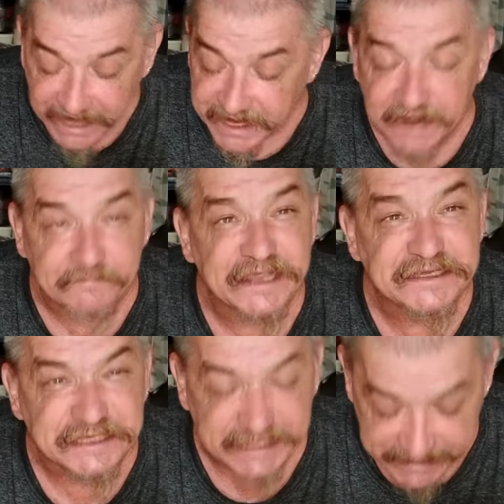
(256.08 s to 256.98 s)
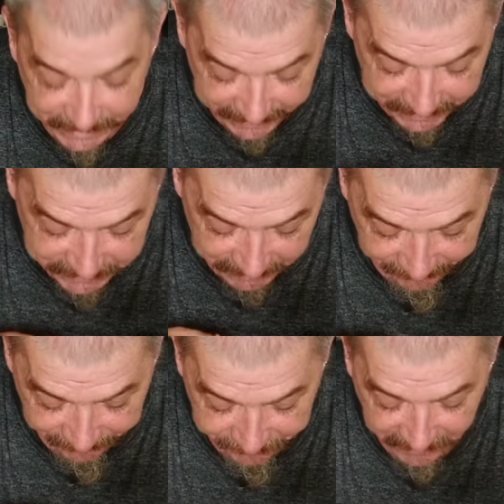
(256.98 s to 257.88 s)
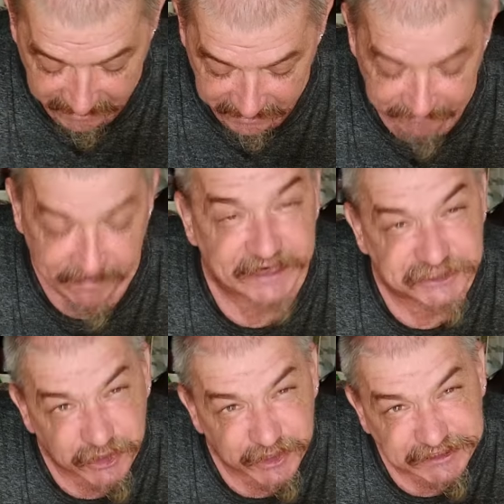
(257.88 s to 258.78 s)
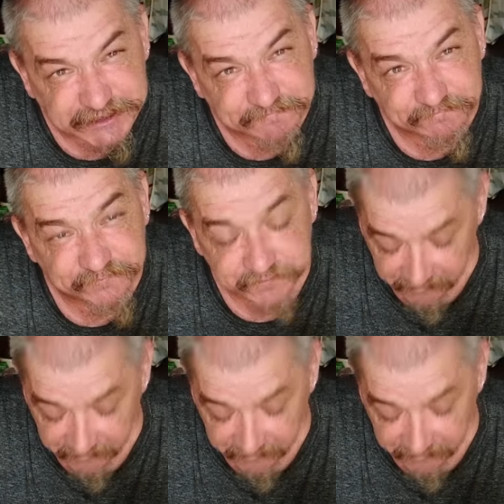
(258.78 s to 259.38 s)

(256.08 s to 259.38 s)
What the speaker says: Kind of messy to eat like this. Bad choice.